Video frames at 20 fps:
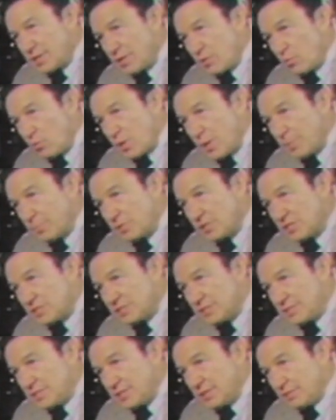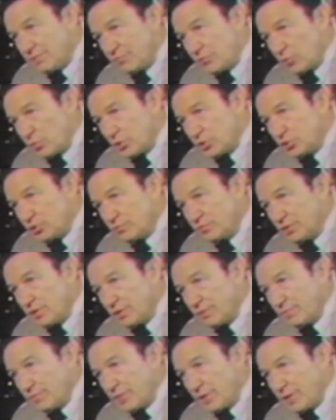now wiped clean for what you've
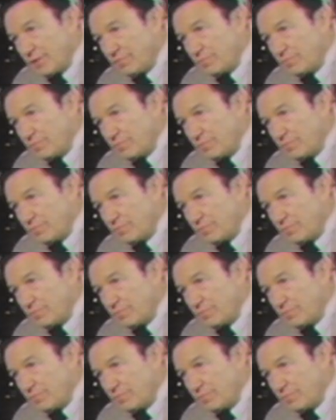done with the